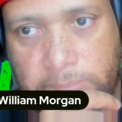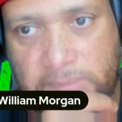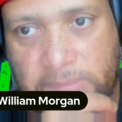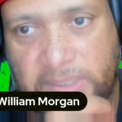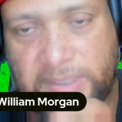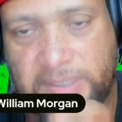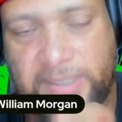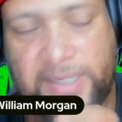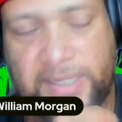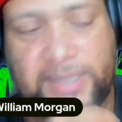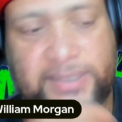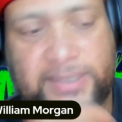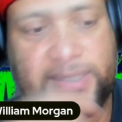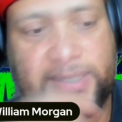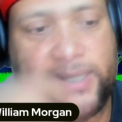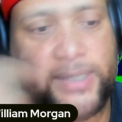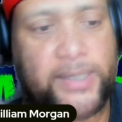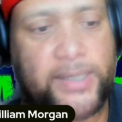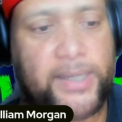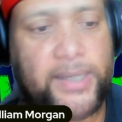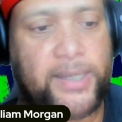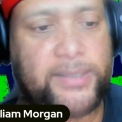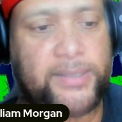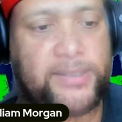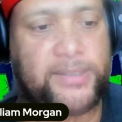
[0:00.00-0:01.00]
And then, yeah. at the
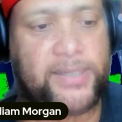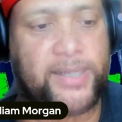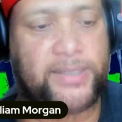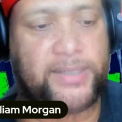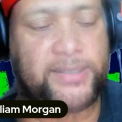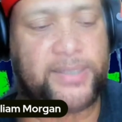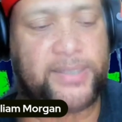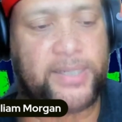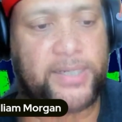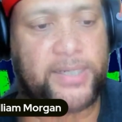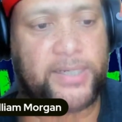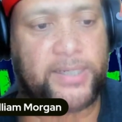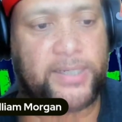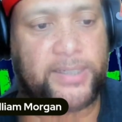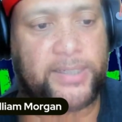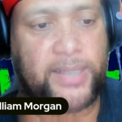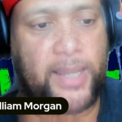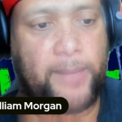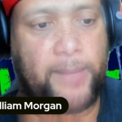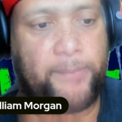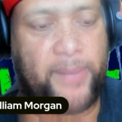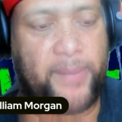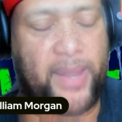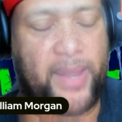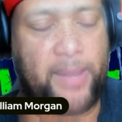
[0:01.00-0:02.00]
end, and then at the end of the
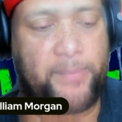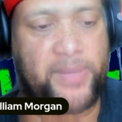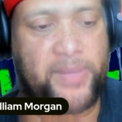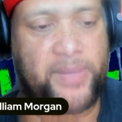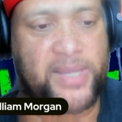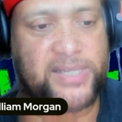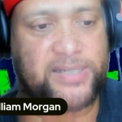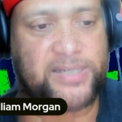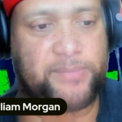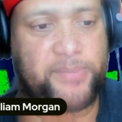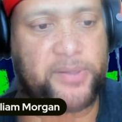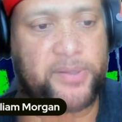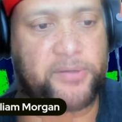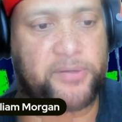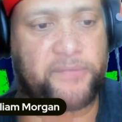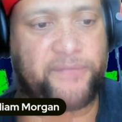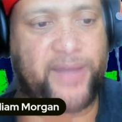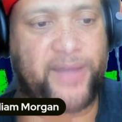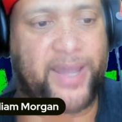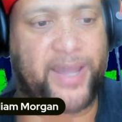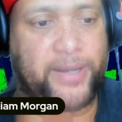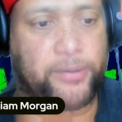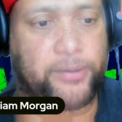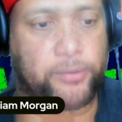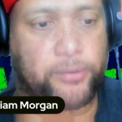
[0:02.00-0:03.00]
day, Batman's the better
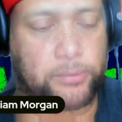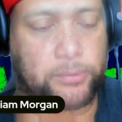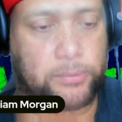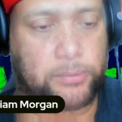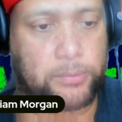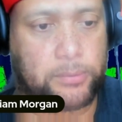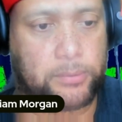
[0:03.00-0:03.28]
fighter.